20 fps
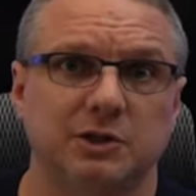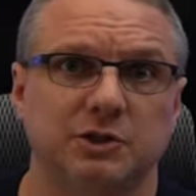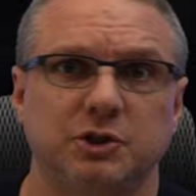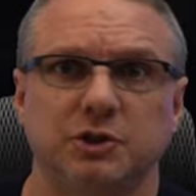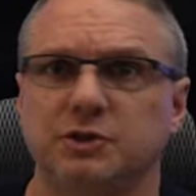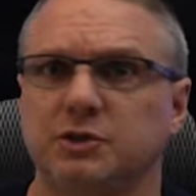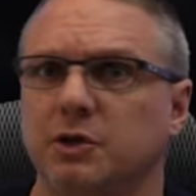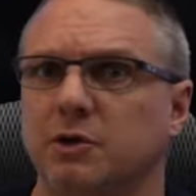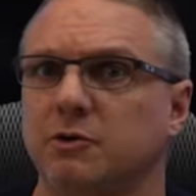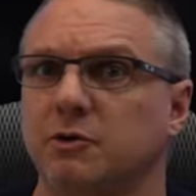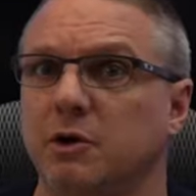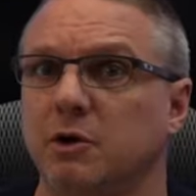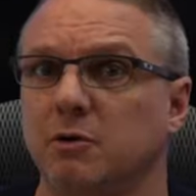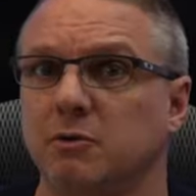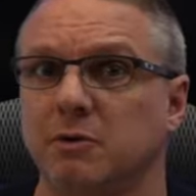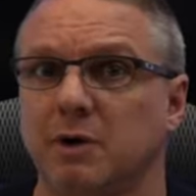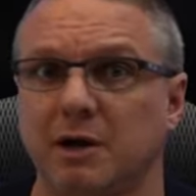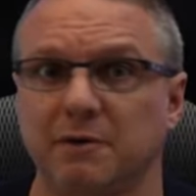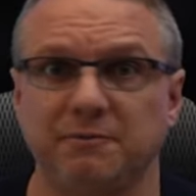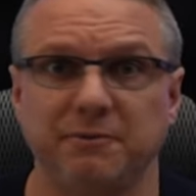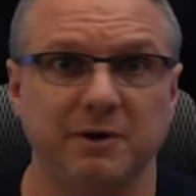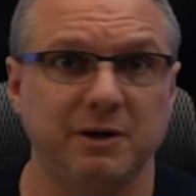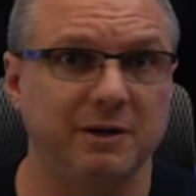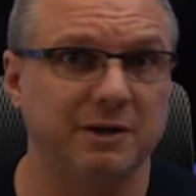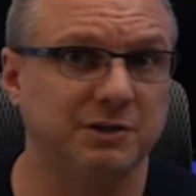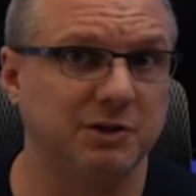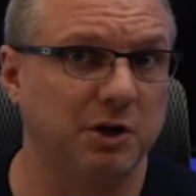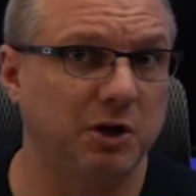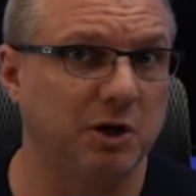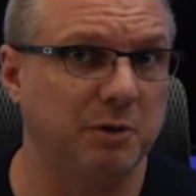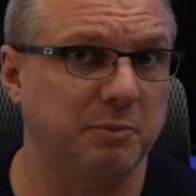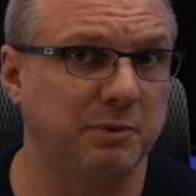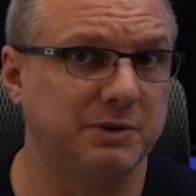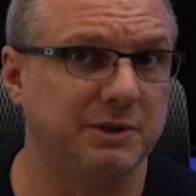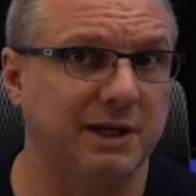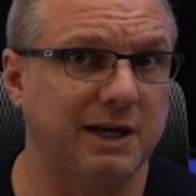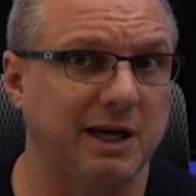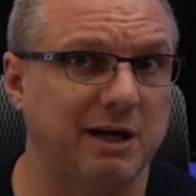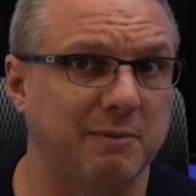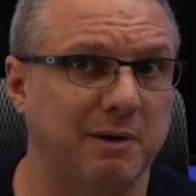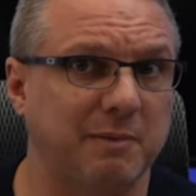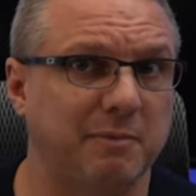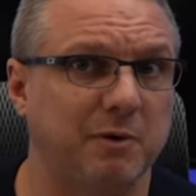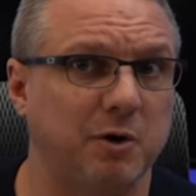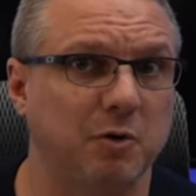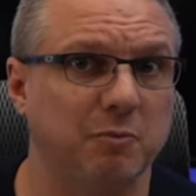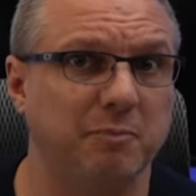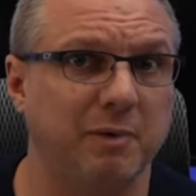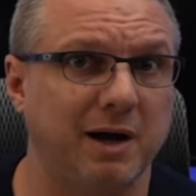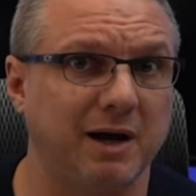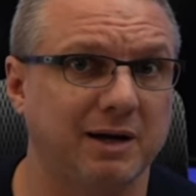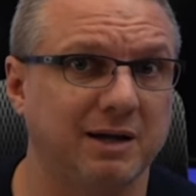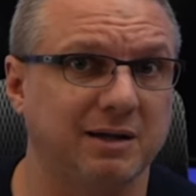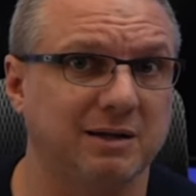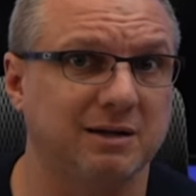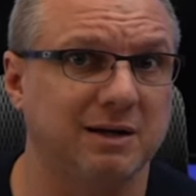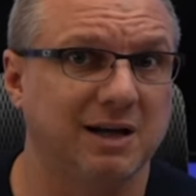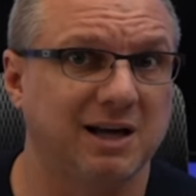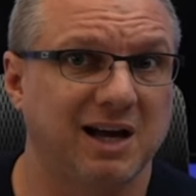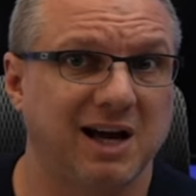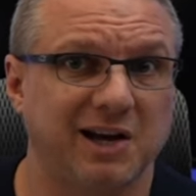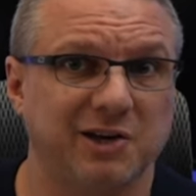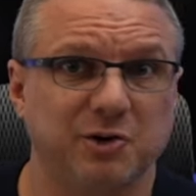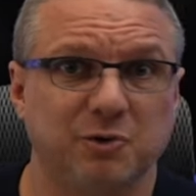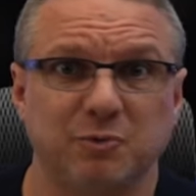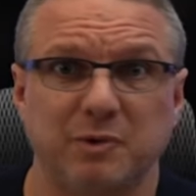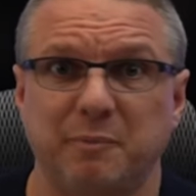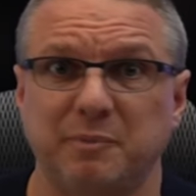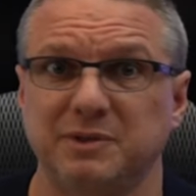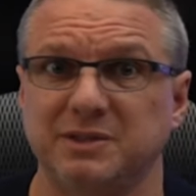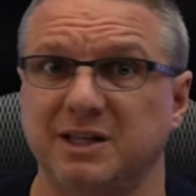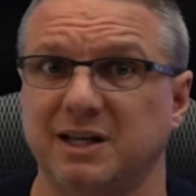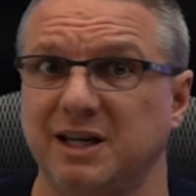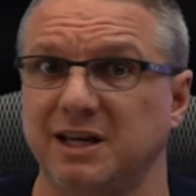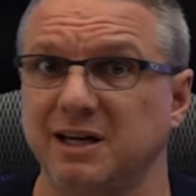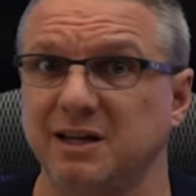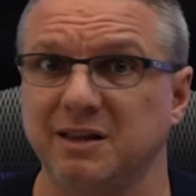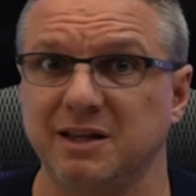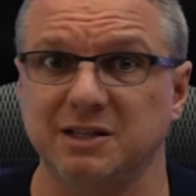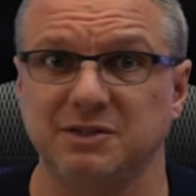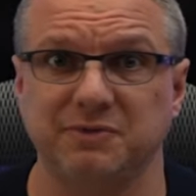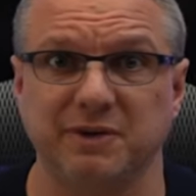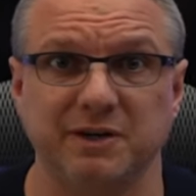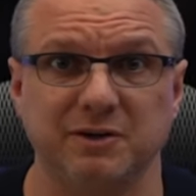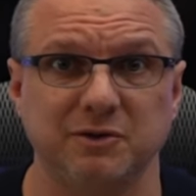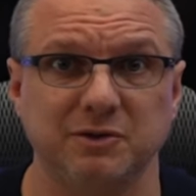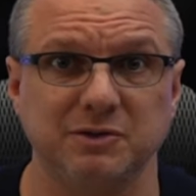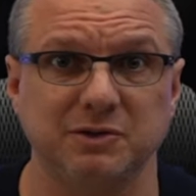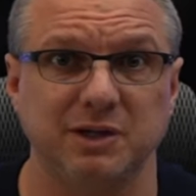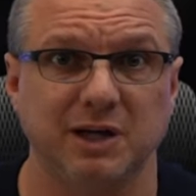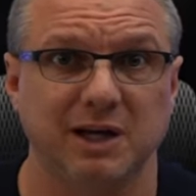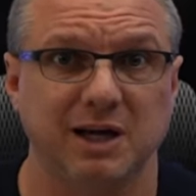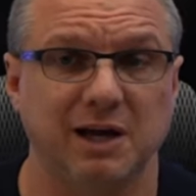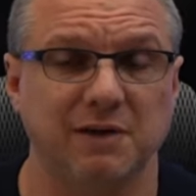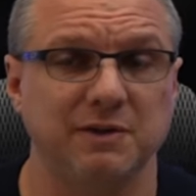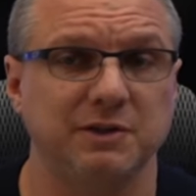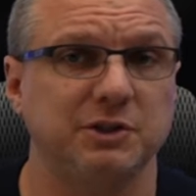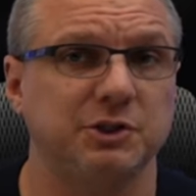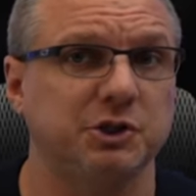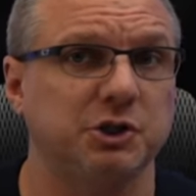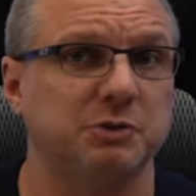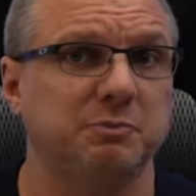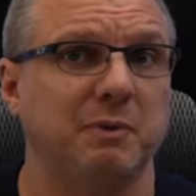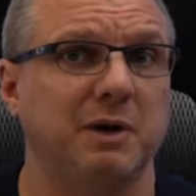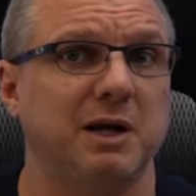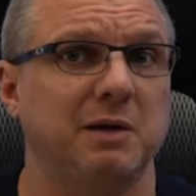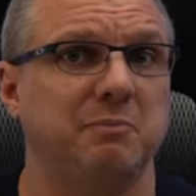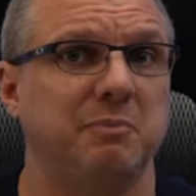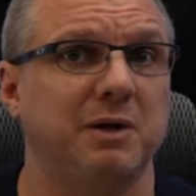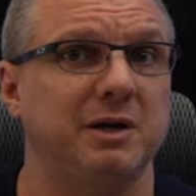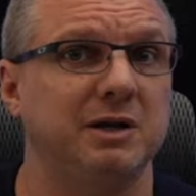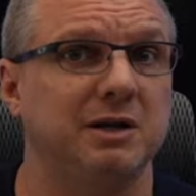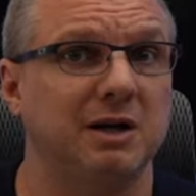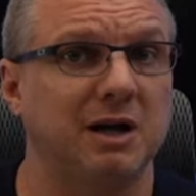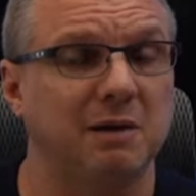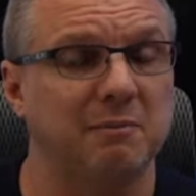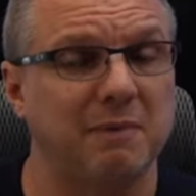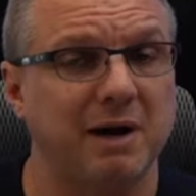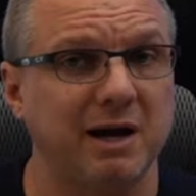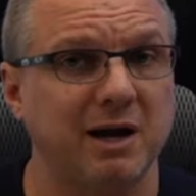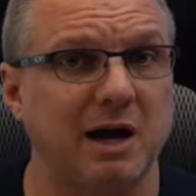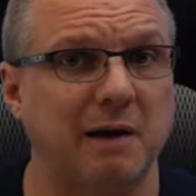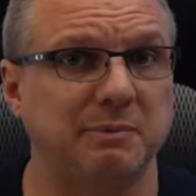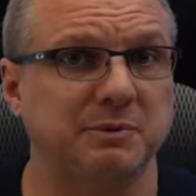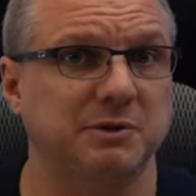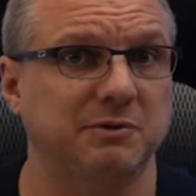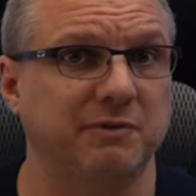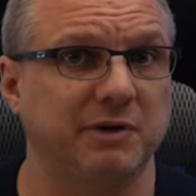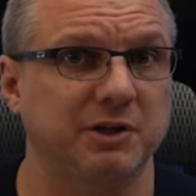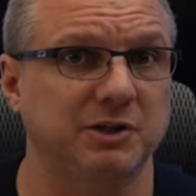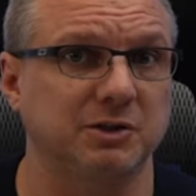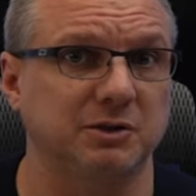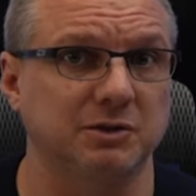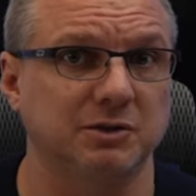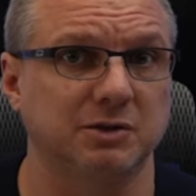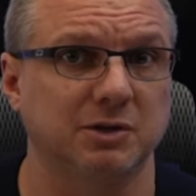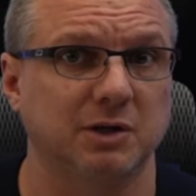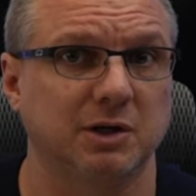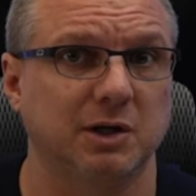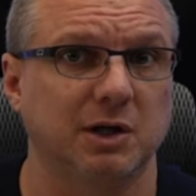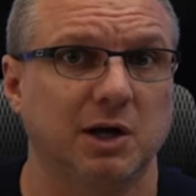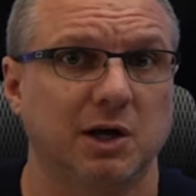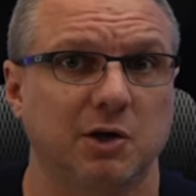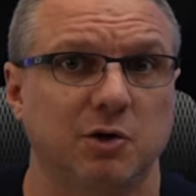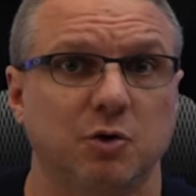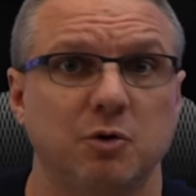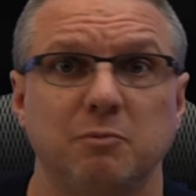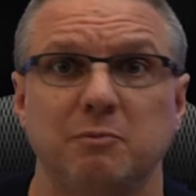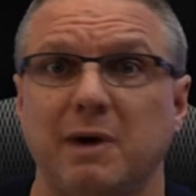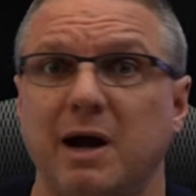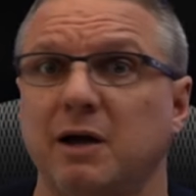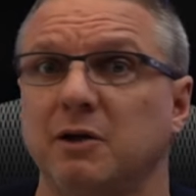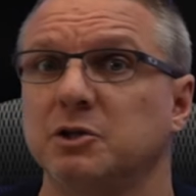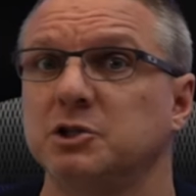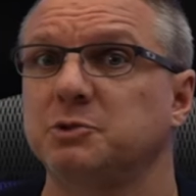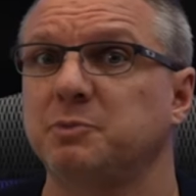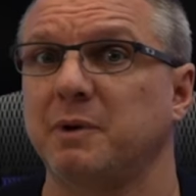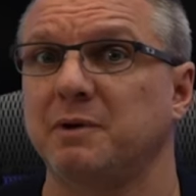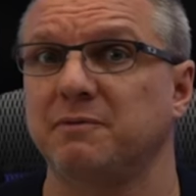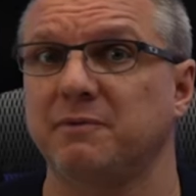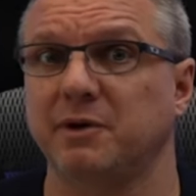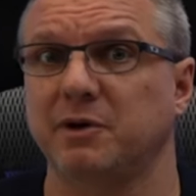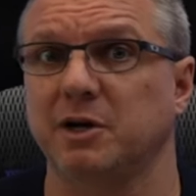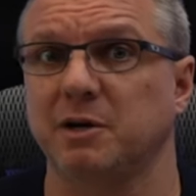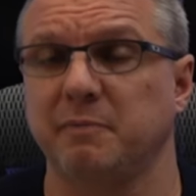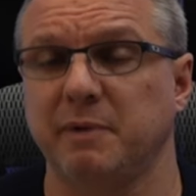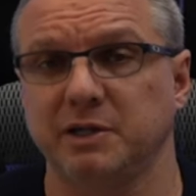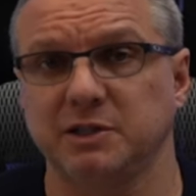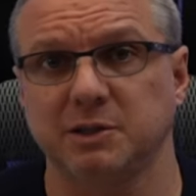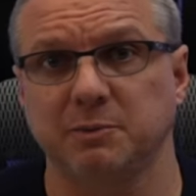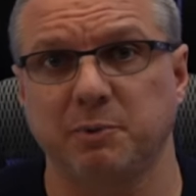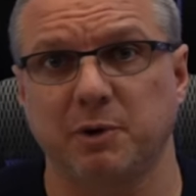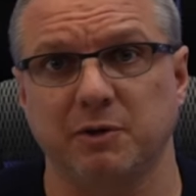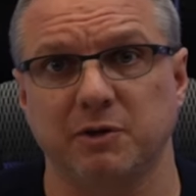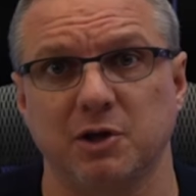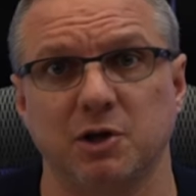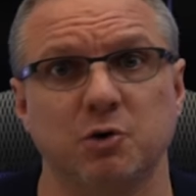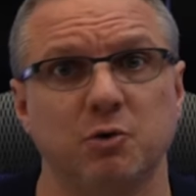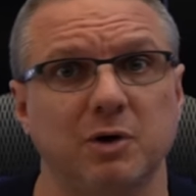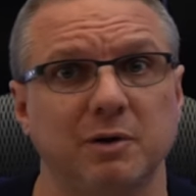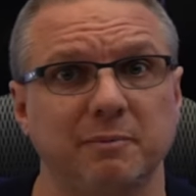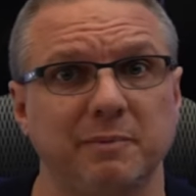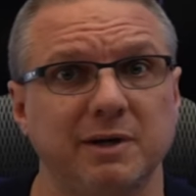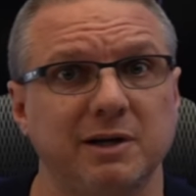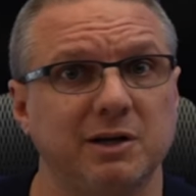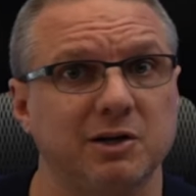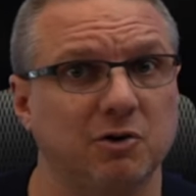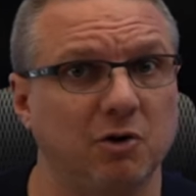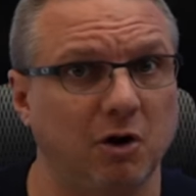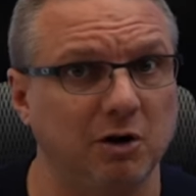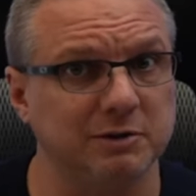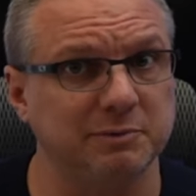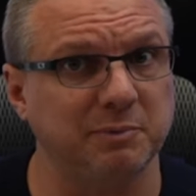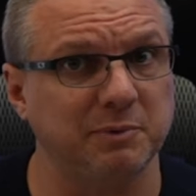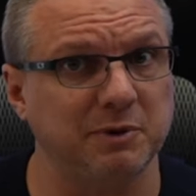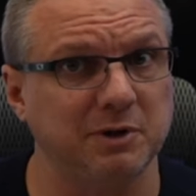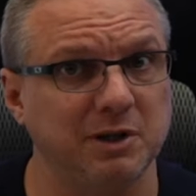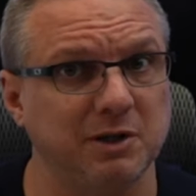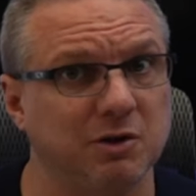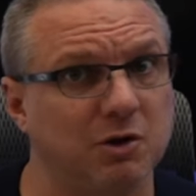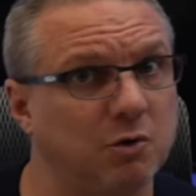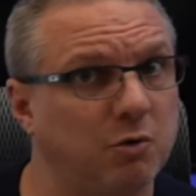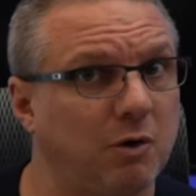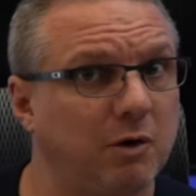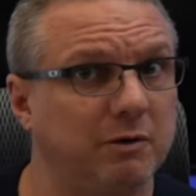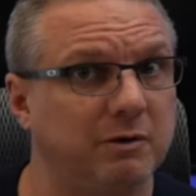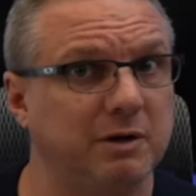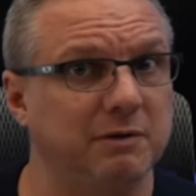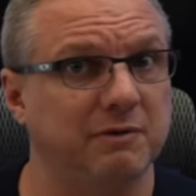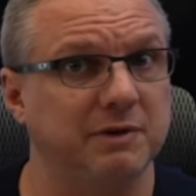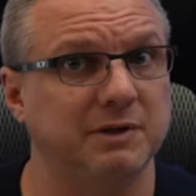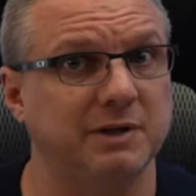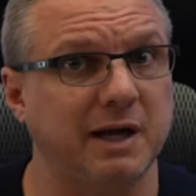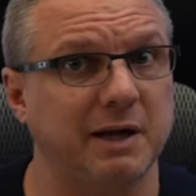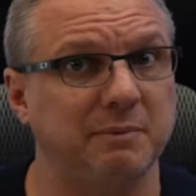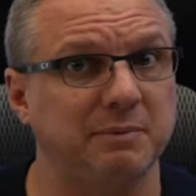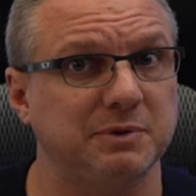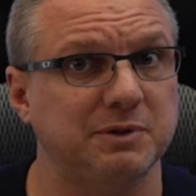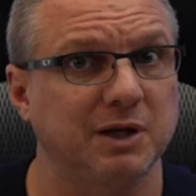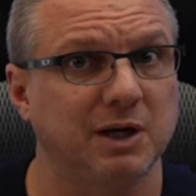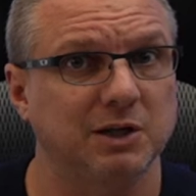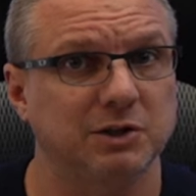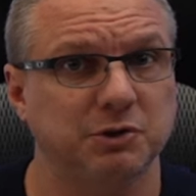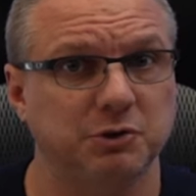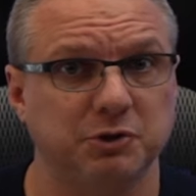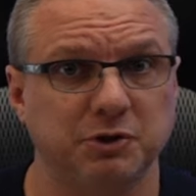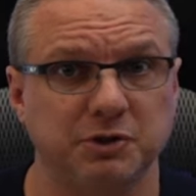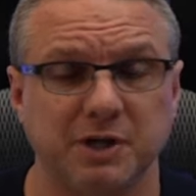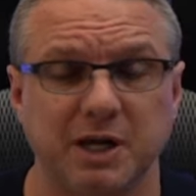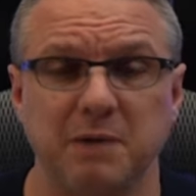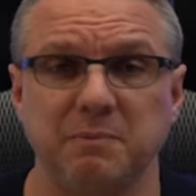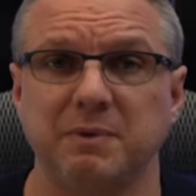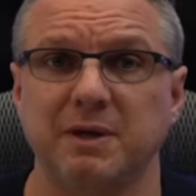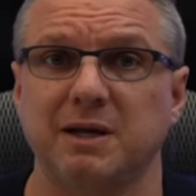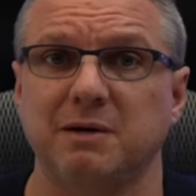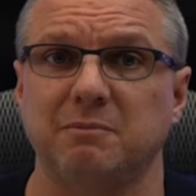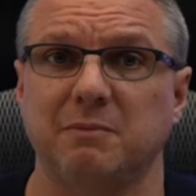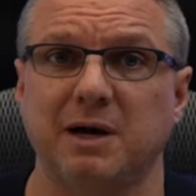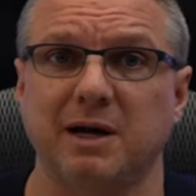Just so you know, I funded this one hundred percent out of my own pocket. I don't represent any of these vendors, and this is just my opinion on my observations. Your mileage may vary based upon the equipment and ultimately the quality of the tapes, so just keep that in